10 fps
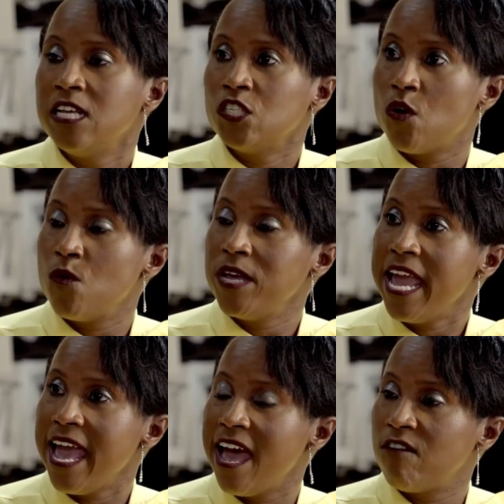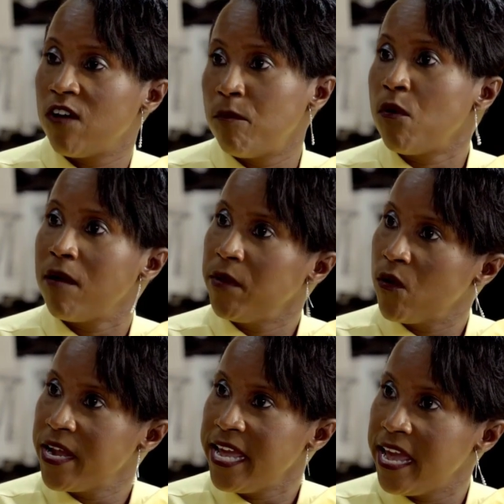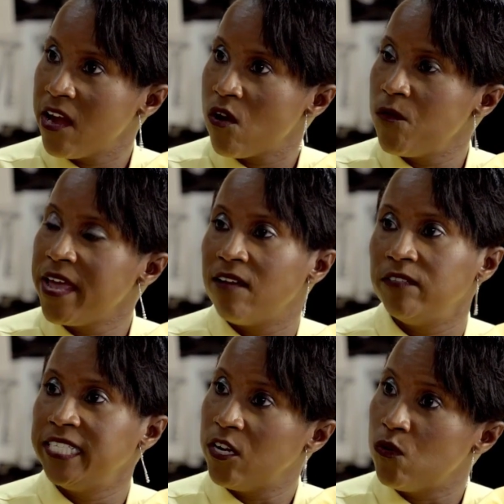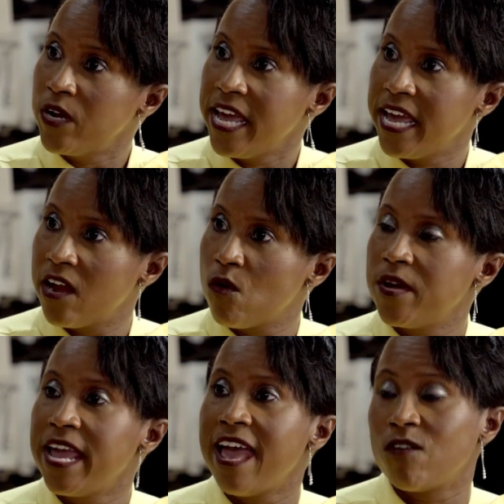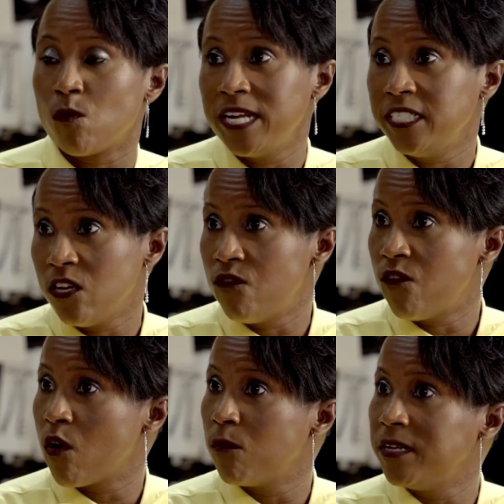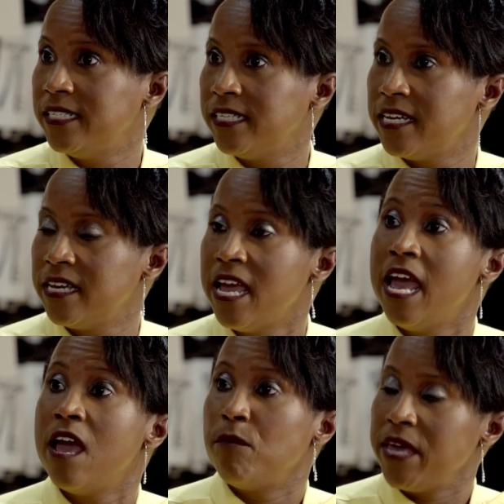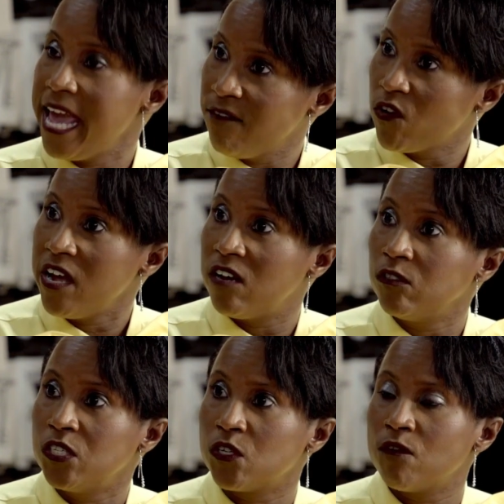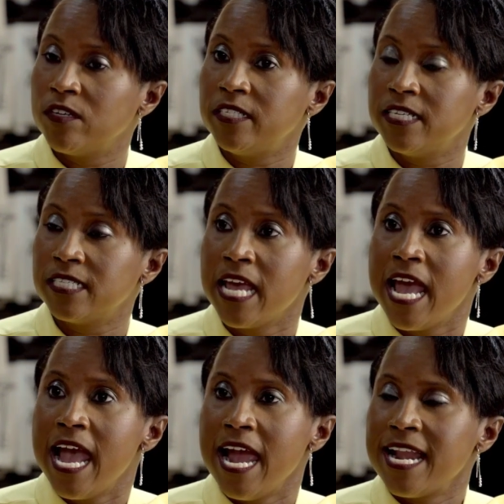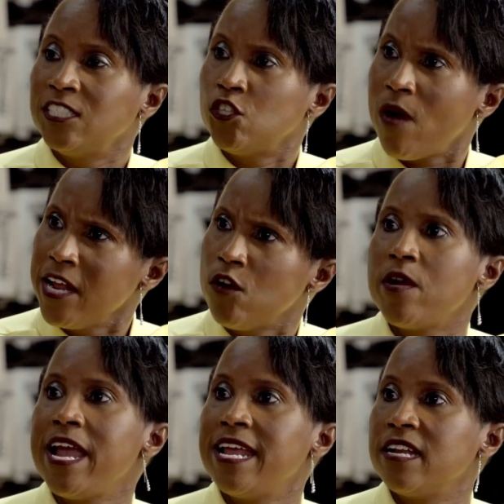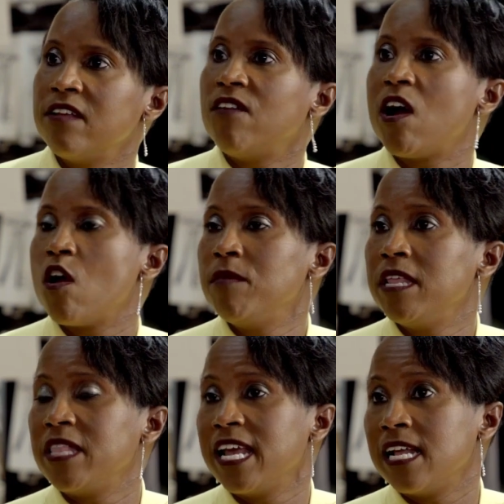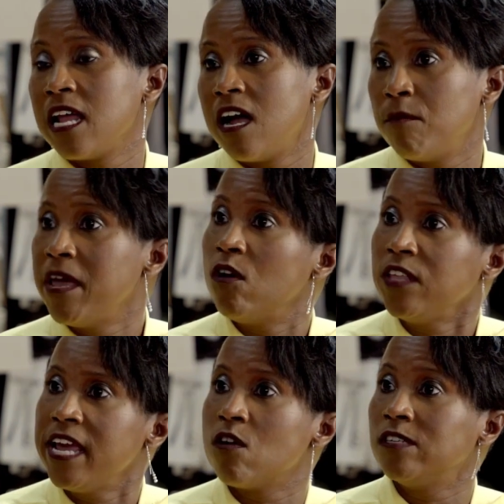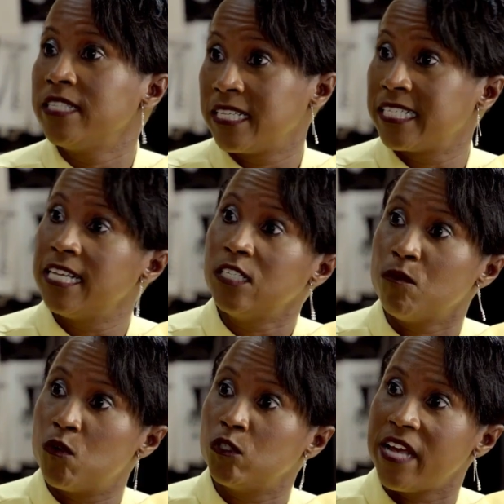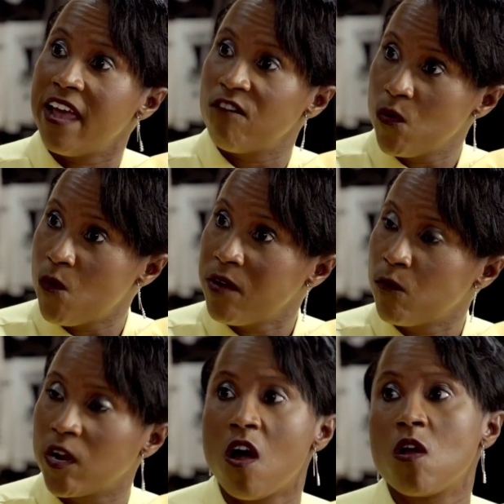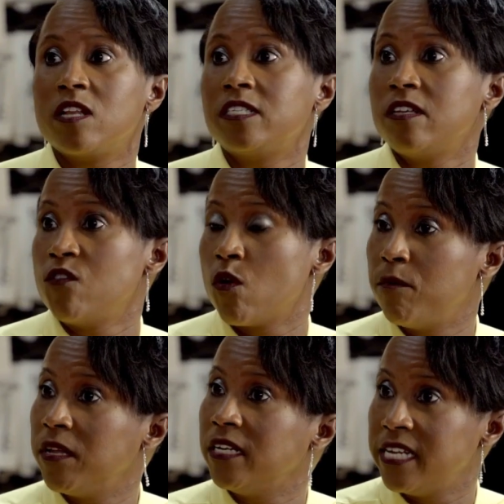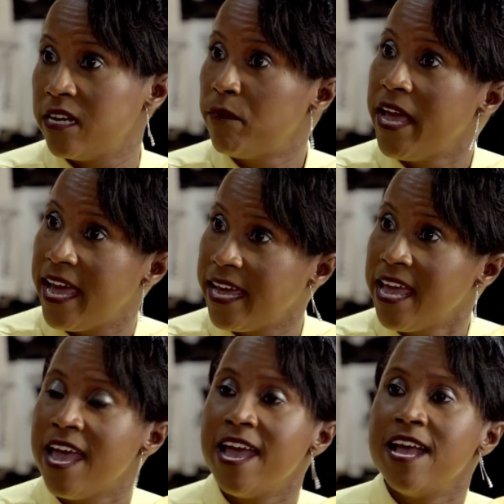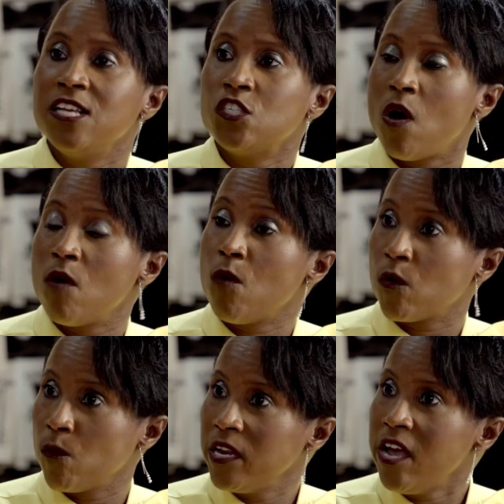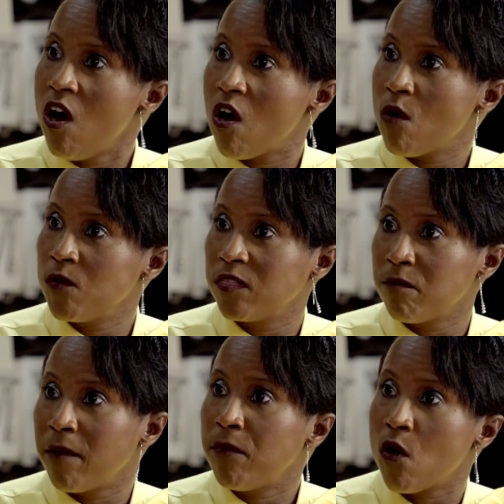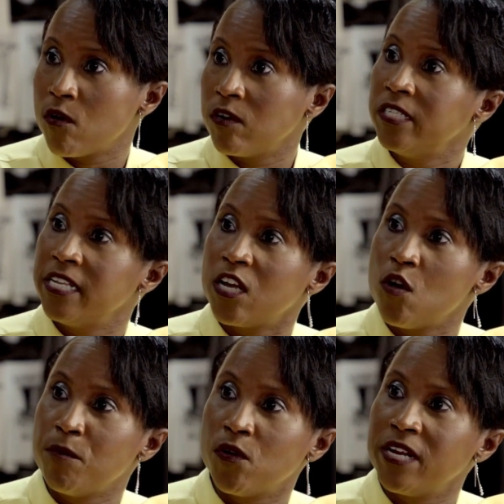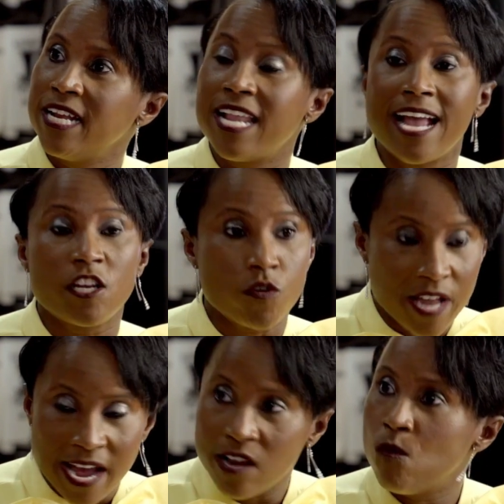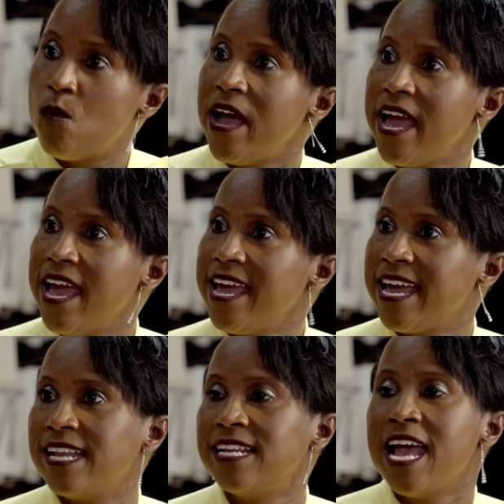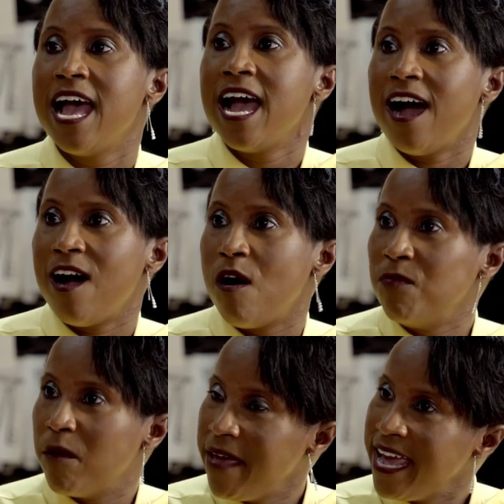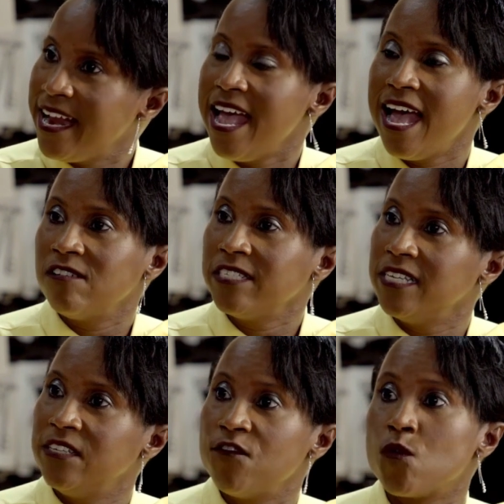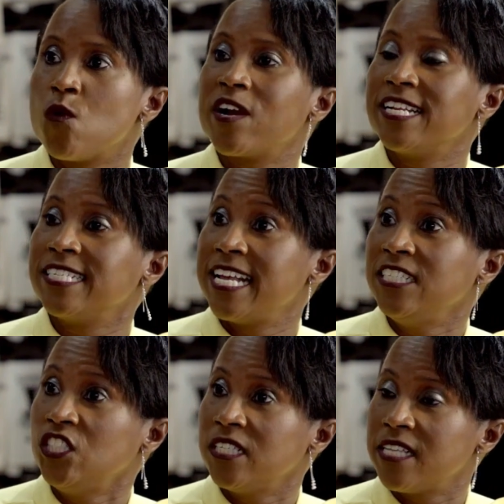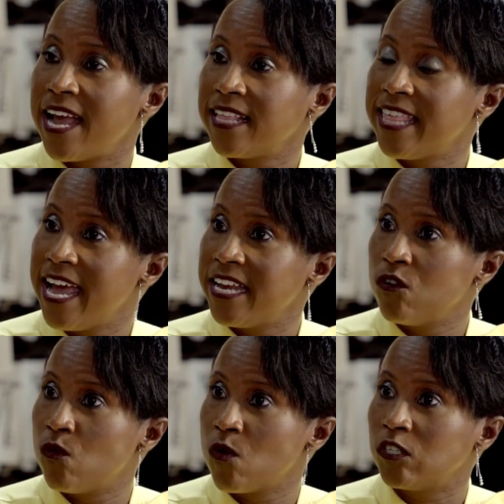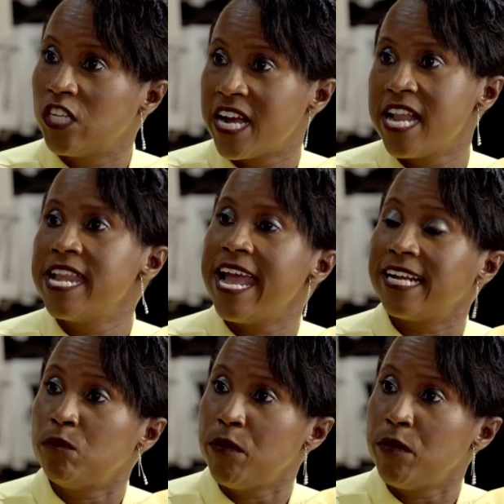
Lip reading: So we have primary care, we have dental care, we have a retail pharmacy, behavioral health services, and I try to create an environment that healthcare is accessible to everyone, regardless of your ability to pay. So I work really hard with my partners in the community, like United Way and the Manor House and different organizations like that, in order to connect